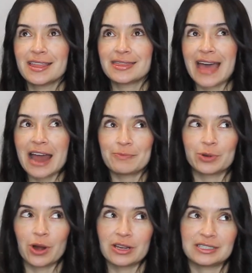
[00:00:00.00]
that
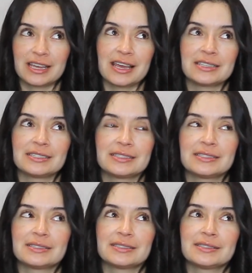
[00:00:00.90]

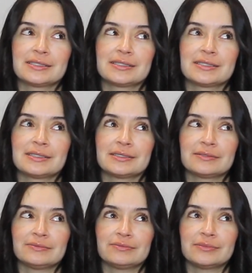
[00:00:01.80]
process
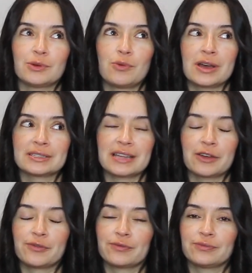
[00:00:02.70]
was
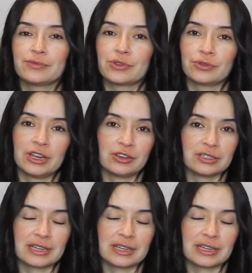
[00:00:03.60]
like 3 years.